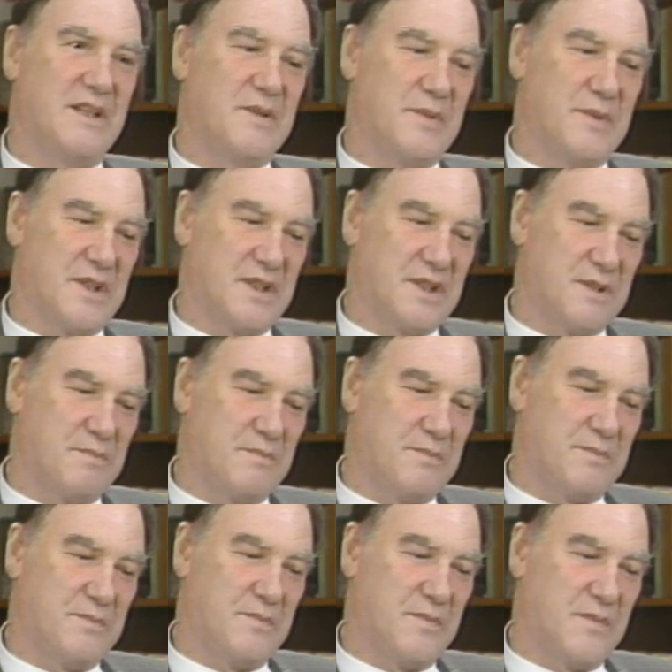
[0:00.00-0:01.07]
It was
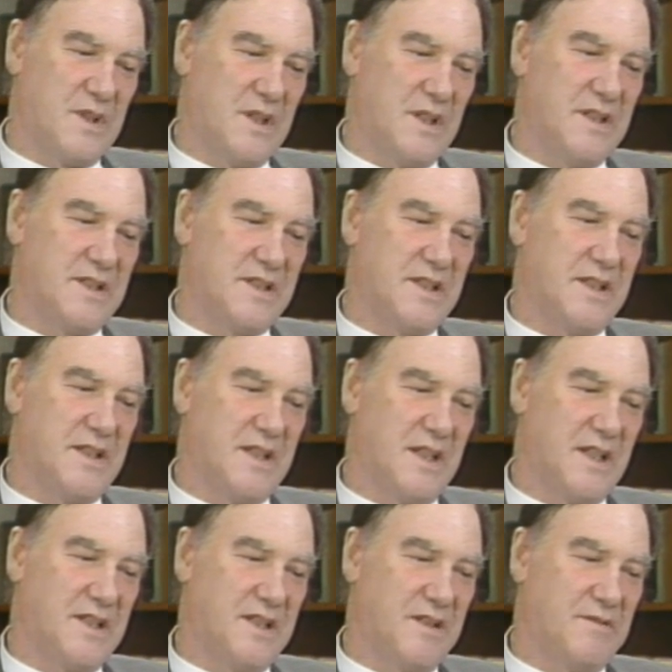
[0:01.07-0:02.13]
released in
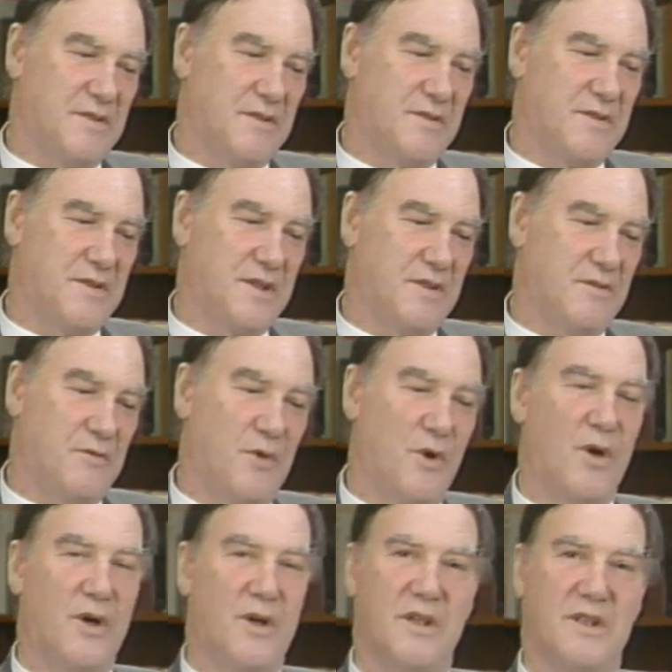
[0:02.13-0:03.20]

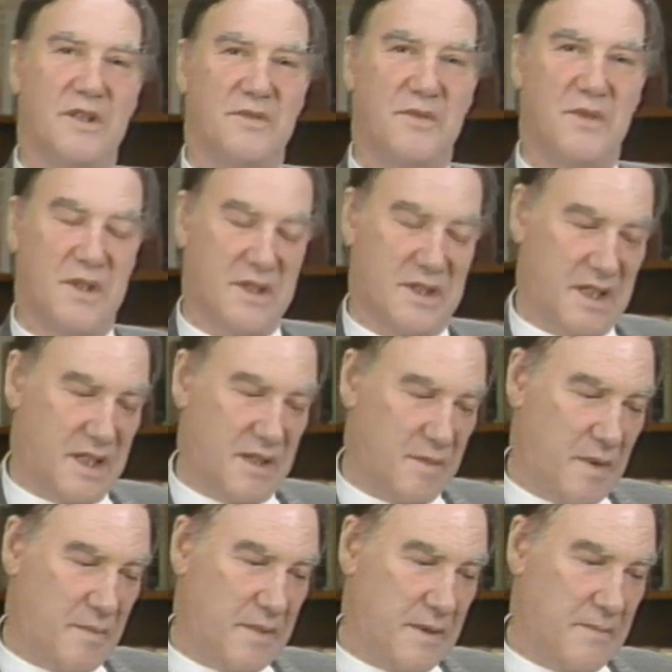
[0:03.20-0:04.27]
1954, as far as I
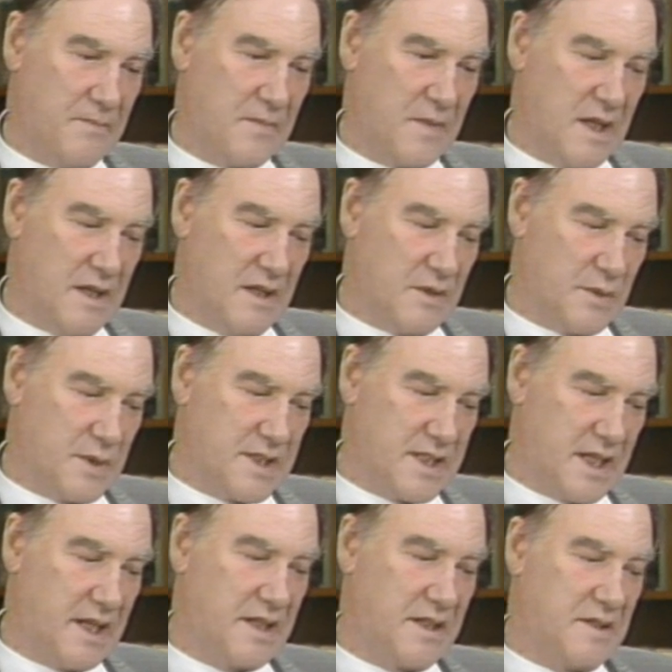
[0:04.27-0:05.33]
remember. It was
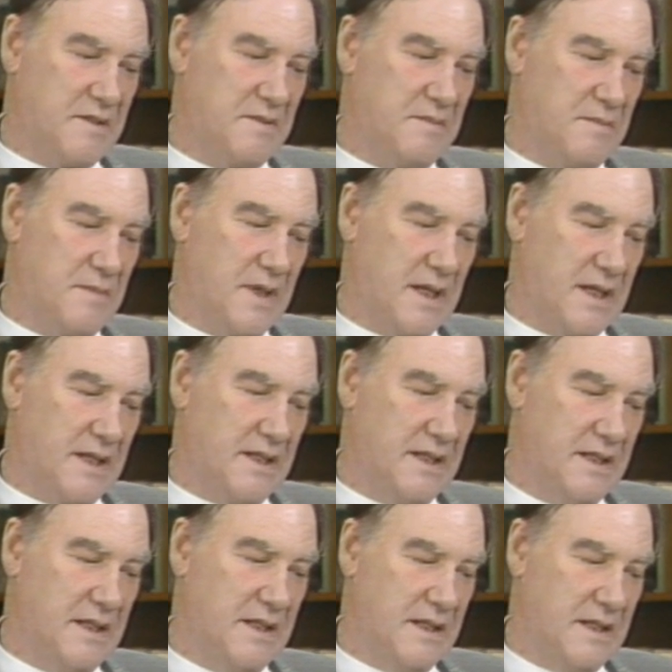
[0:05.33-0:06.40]
signed by
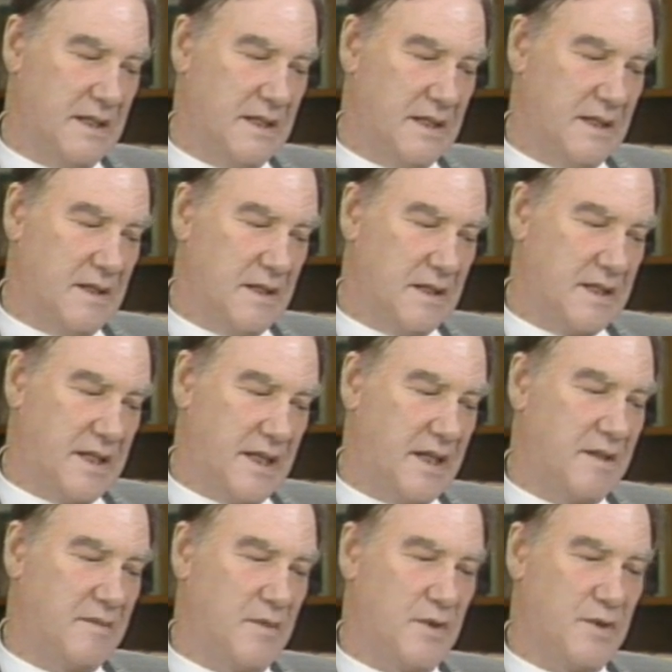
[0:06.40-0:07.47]

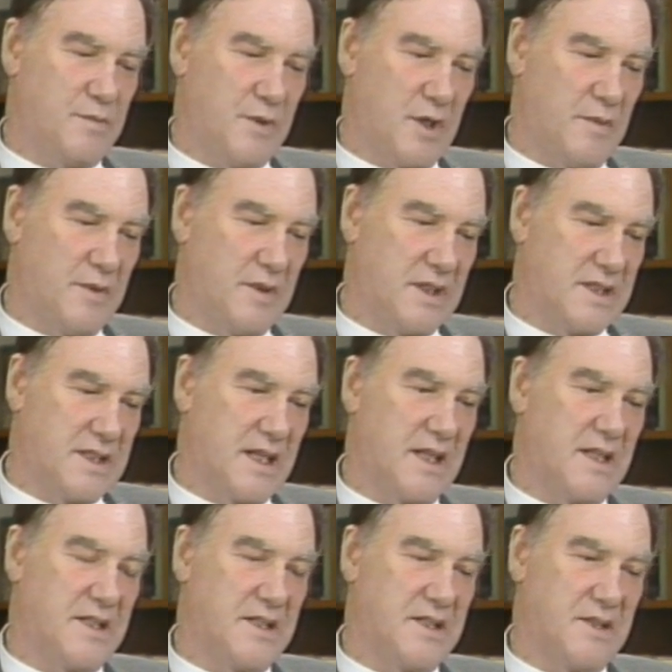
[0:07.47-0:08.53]
ten most prominent
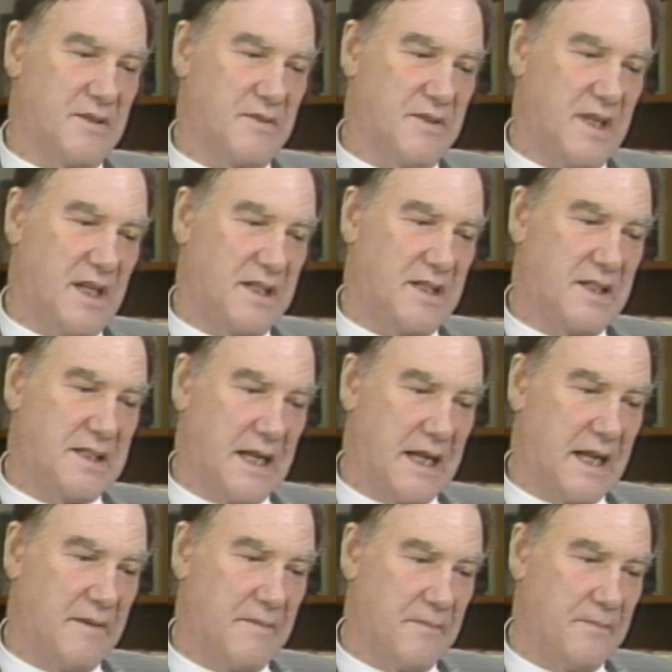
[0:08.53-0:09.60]
scientists of that
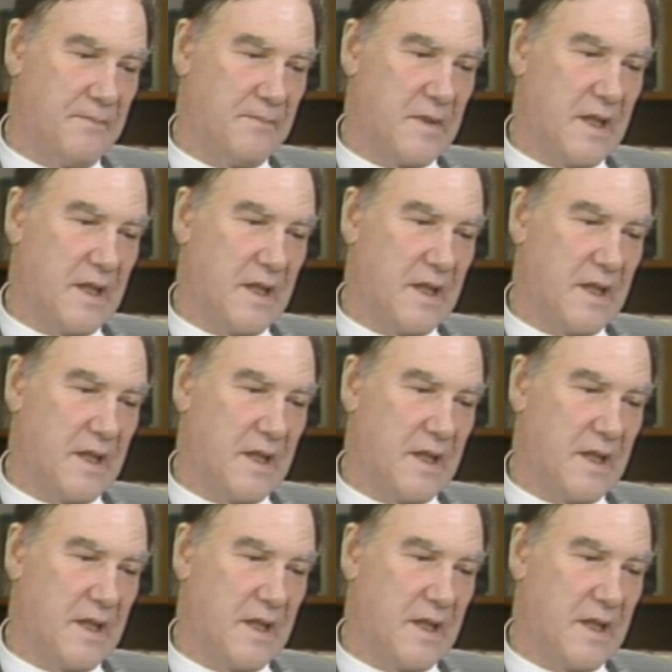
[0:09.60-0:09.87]
time.